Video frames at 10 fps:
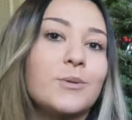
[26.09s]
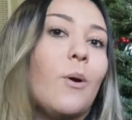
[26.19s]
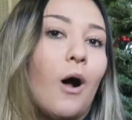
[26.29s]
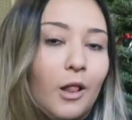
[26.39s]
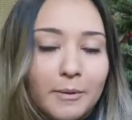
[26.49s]
So
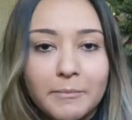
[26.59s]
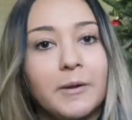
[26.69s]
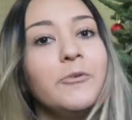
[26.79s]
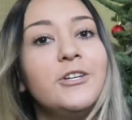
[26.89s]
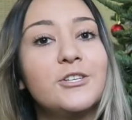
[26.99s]
all of my
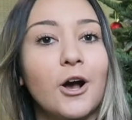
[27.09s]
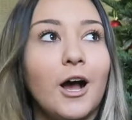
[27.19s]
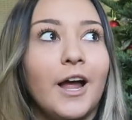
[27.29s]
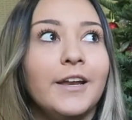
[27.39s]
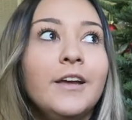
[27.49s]
memories
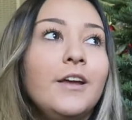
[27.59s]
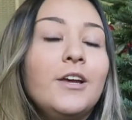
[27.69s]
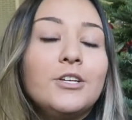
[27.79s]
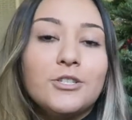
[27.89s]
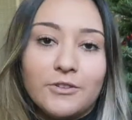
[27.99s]
gone
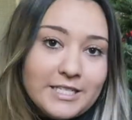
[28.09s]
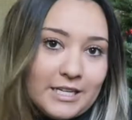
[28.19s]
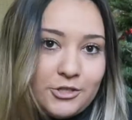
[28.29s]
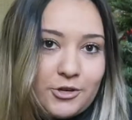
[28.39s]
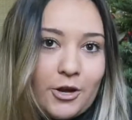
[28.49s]
so this
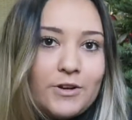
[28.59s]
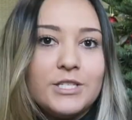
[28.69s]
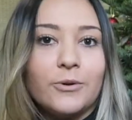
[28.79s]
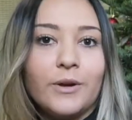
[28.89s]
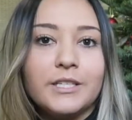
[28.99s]
intro
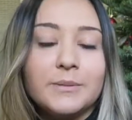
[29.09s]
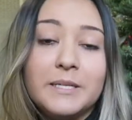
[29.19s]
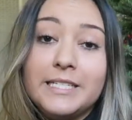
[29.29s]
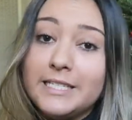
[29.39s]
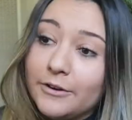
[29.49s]
is going to
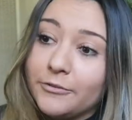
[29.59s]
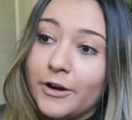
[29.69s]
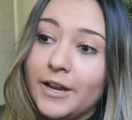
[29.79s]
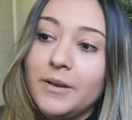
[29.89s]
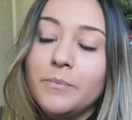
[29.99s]
be
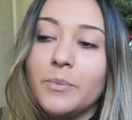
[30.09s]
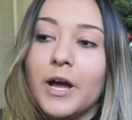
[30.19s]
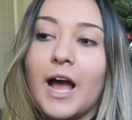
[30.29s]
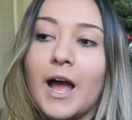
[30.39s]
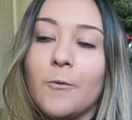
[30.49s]
different,
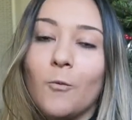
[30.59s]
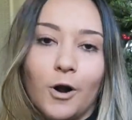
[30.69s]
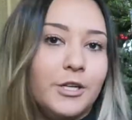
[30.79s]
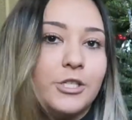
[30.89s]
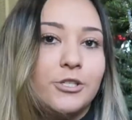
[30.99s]
but I
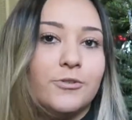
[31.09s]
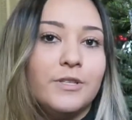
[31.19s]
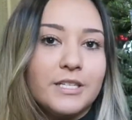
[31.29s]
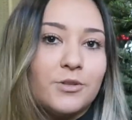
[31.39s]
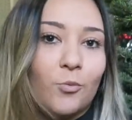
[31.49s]
wanted to do
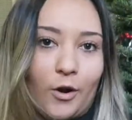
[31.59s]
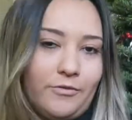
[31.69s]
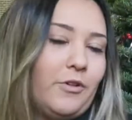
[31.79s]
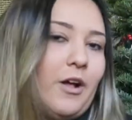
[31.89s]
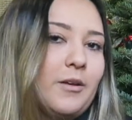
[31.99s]
this
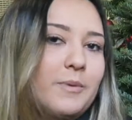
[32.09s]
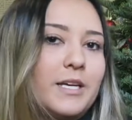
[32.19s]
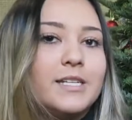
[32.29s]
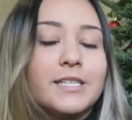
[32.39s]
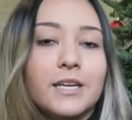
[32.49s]
one vlog
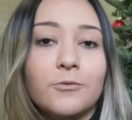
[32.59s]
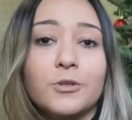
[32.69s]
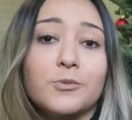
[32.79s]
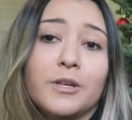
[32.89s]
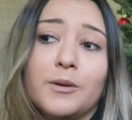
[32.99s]
because it
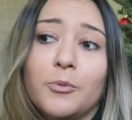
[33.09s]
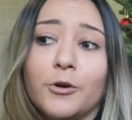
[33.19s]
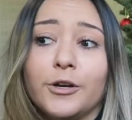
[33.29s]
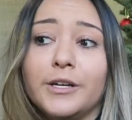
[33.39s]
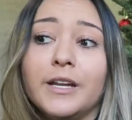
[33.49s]
was really
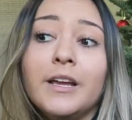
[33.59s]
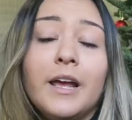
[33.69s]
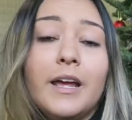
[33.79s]
important.